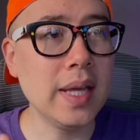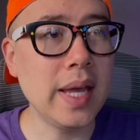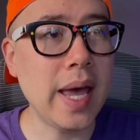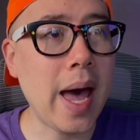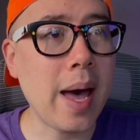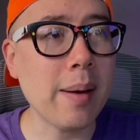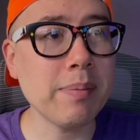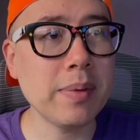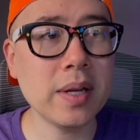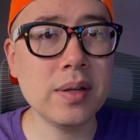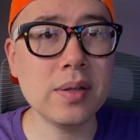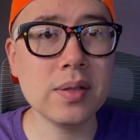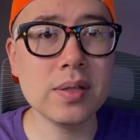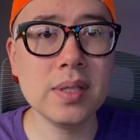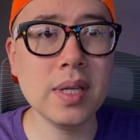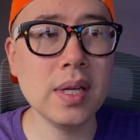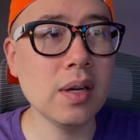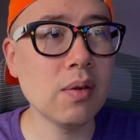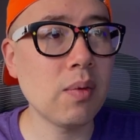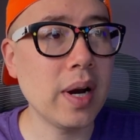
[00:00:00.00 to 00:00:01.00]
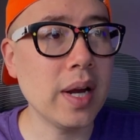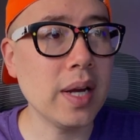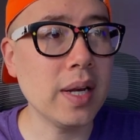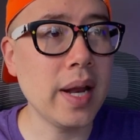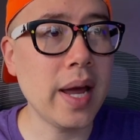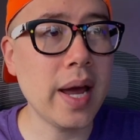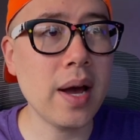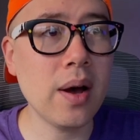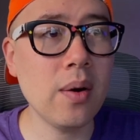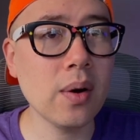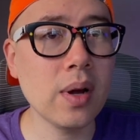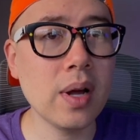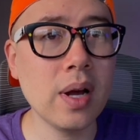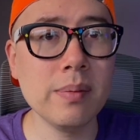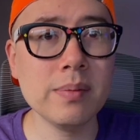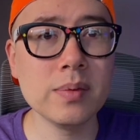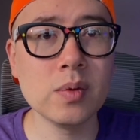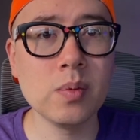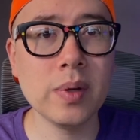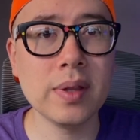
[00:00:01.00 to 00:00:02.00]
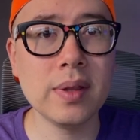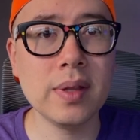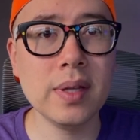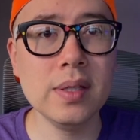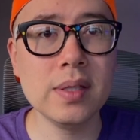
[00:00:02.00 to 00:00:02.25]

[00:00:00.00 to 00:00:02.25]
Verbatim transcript: app that you're seeing right now comes with these